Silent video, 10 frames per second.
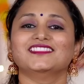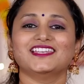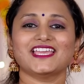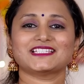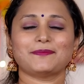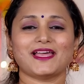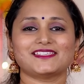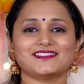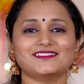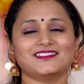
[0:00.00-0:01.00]
The next
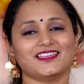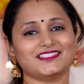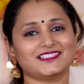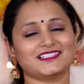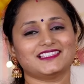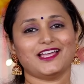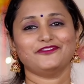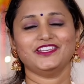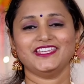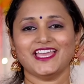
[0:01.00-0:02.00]
pattern is this lovely